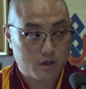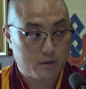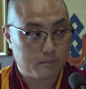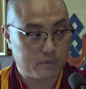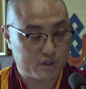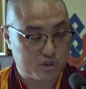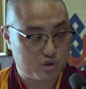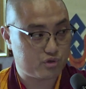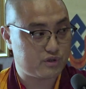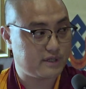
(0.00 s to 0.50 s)

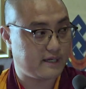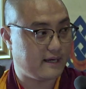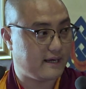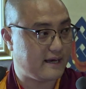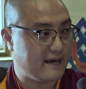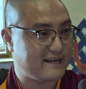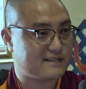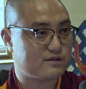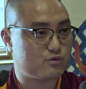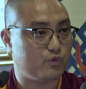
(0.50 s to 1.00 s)
But
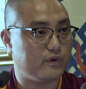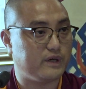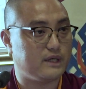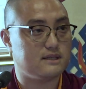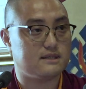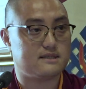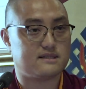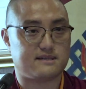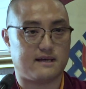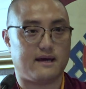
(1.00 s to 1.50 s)
today, as
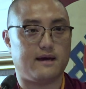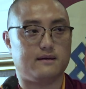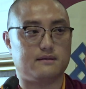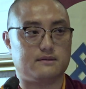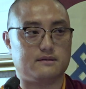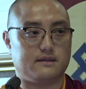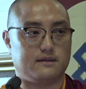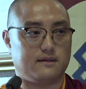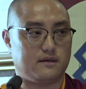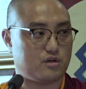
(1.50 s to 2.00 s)
we
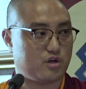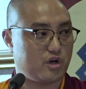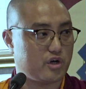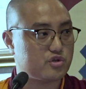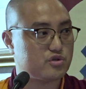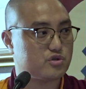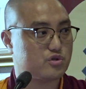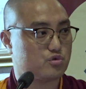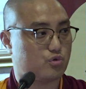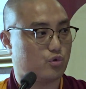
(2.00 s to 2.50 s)
stand at the
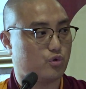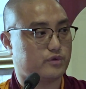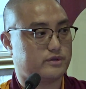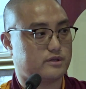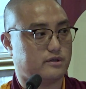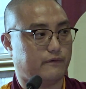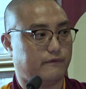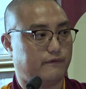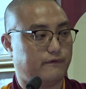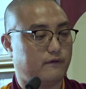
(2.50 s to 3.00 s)

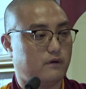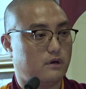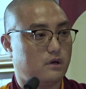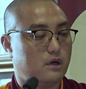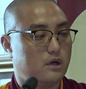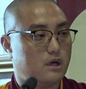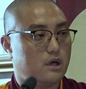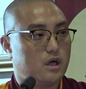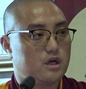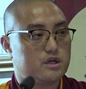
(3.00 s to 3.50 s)
crossroads of
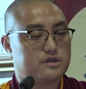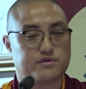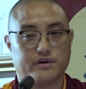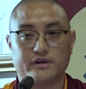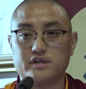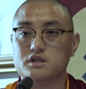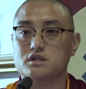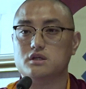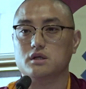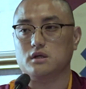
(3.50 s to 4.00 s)

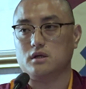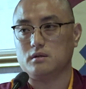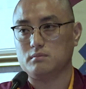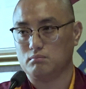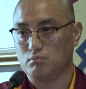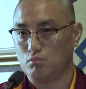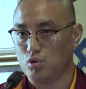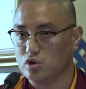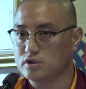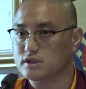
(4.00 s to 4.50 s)
tradition
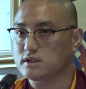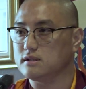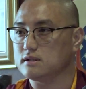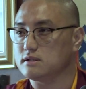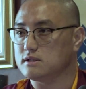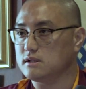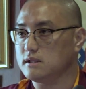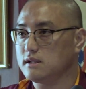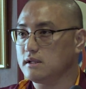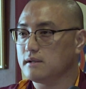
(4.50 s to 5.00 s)
and
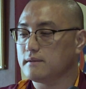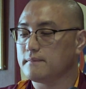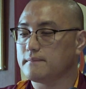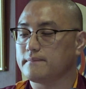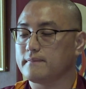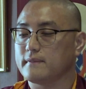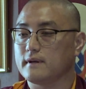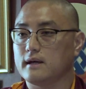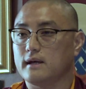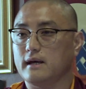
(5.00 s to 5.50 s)
modernity,
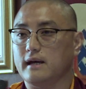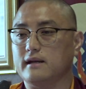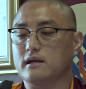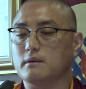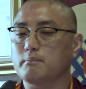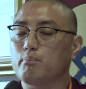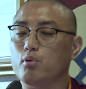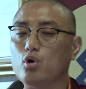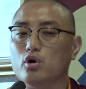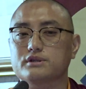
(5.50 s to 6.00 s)
an
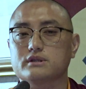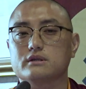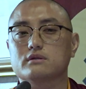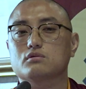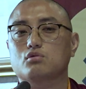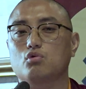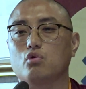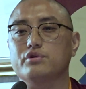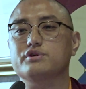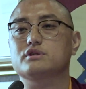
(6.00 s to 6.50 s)

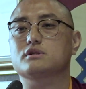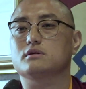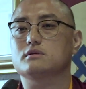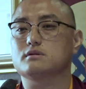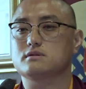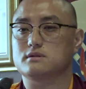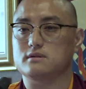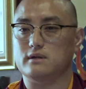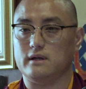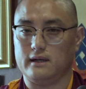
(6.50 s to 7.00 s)
important
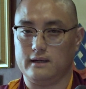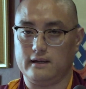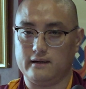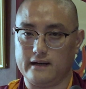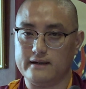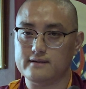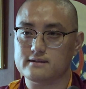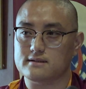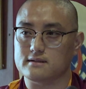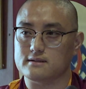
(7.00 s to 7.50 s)
question
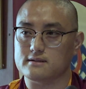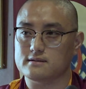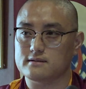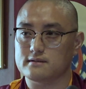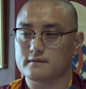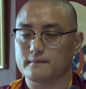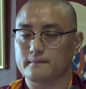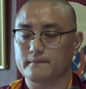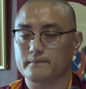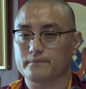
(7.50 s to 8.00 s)

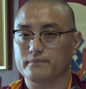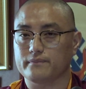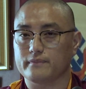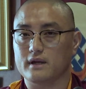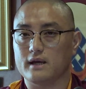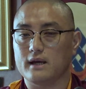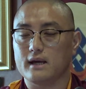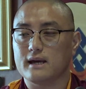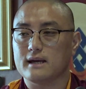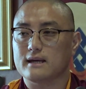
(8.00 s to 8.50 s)
arises.
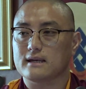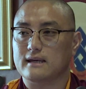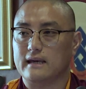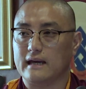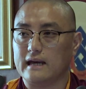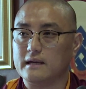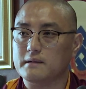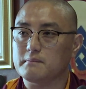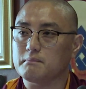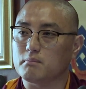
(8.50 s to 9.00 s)

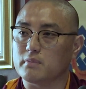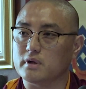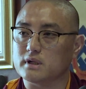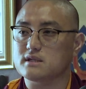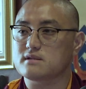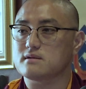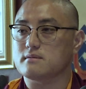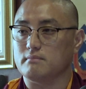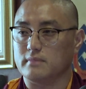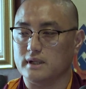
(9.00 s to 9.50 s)
Can
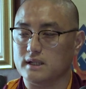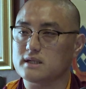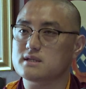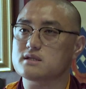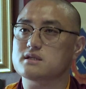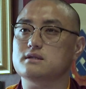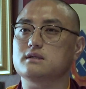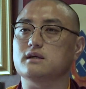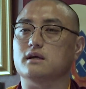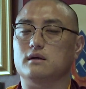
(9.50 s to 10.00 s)

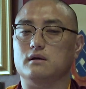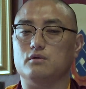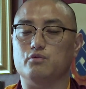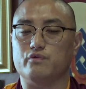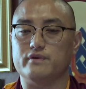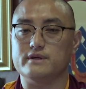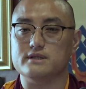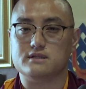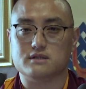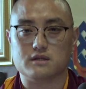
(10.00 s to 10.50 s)
monastic
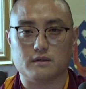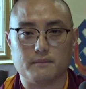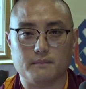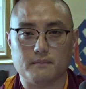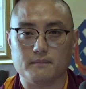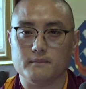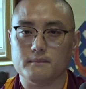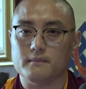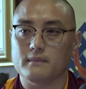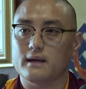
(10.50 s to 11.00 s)

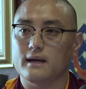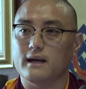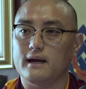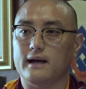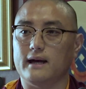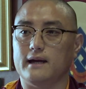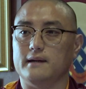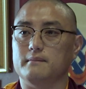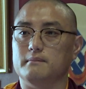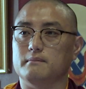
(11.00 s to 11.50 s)
wisdom
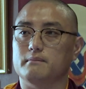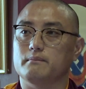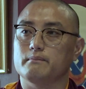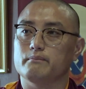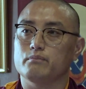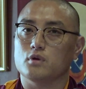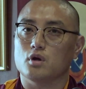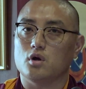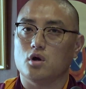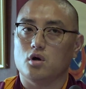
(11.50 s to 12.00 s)
and
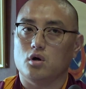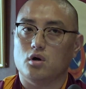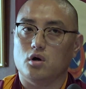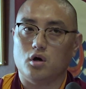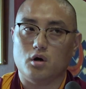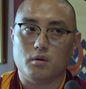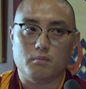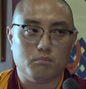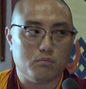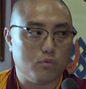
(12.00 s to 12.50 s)

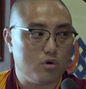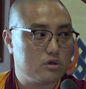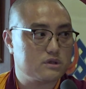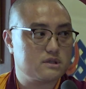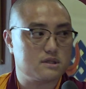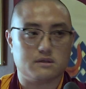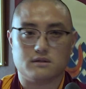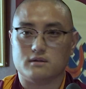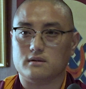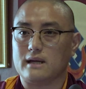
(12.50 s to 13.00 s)

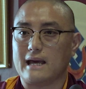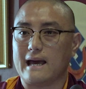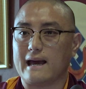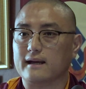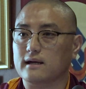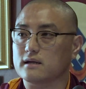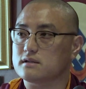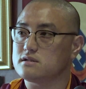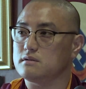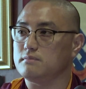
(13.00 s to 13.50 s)
modern
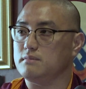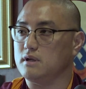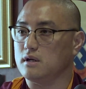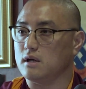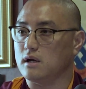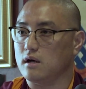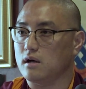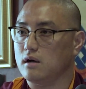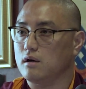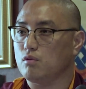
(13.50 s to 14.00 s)

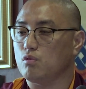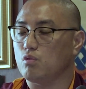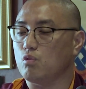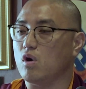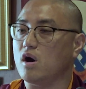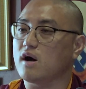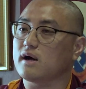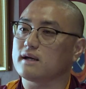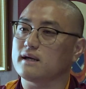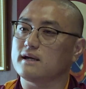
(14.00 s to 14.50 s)
academia
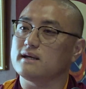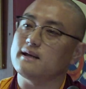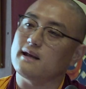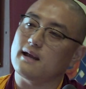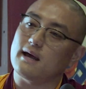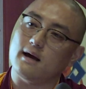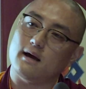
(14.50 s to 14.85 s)
work in